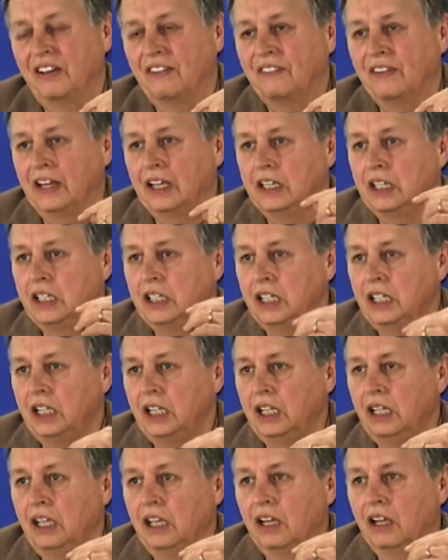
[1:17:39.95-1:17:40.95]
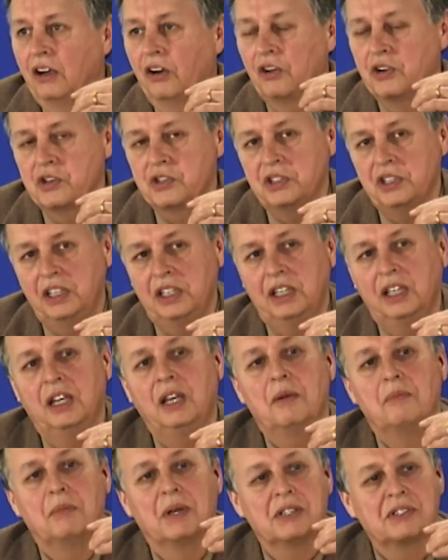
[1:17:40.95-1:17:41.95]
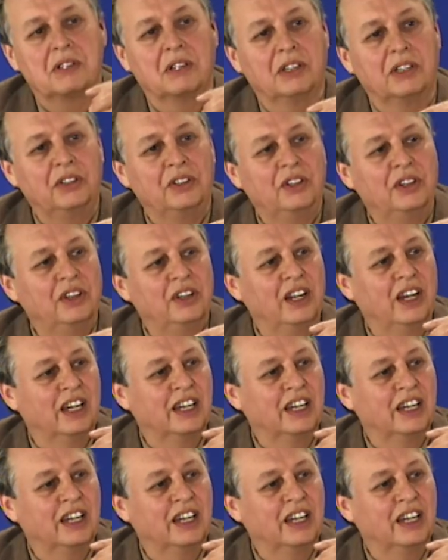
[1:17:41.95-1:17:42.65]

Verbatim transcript: that he or she must learn